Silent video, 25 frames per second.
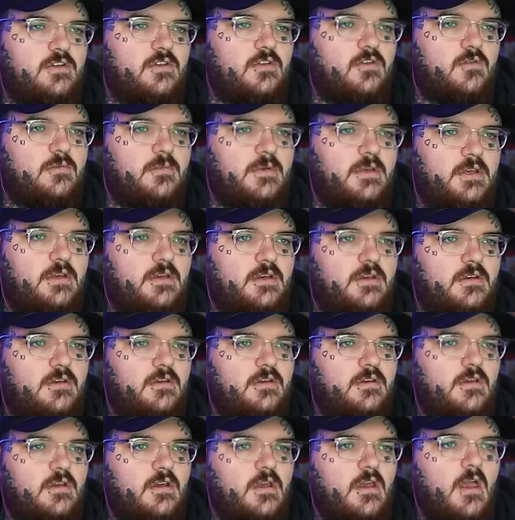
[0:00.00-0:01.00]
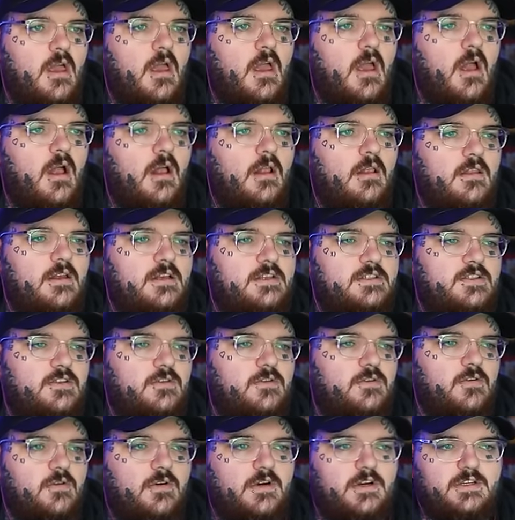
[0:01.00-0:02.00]
Gloomy. Let's do
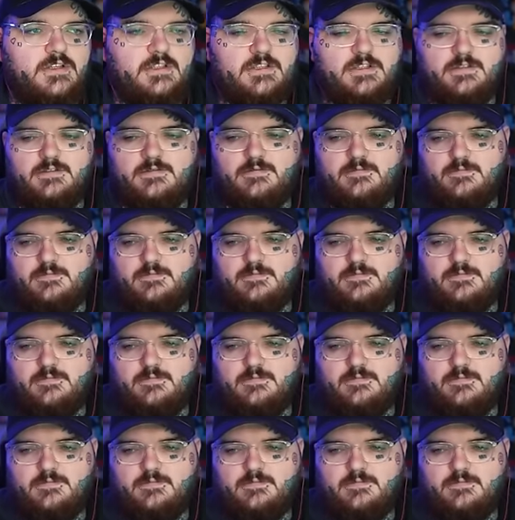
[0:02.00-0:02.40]
Course.